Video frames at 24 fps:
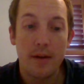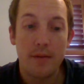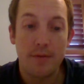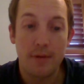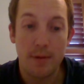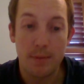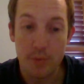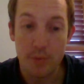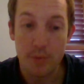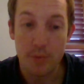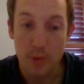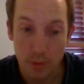
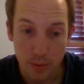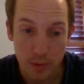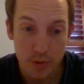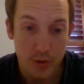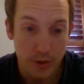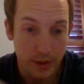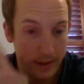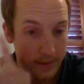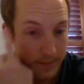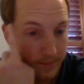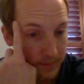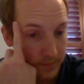from
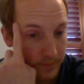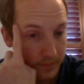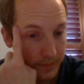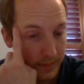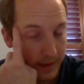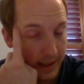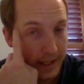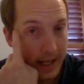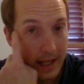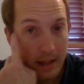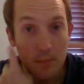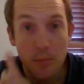Jerusalem
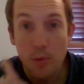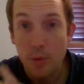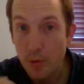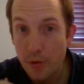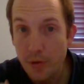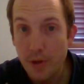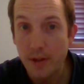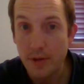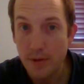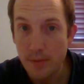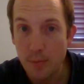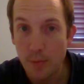and had more
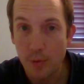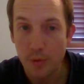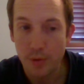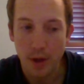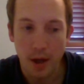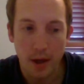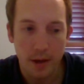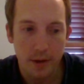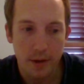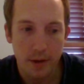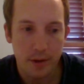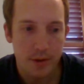sons and more
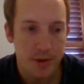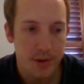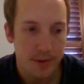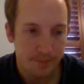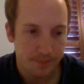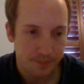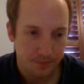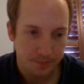daughters.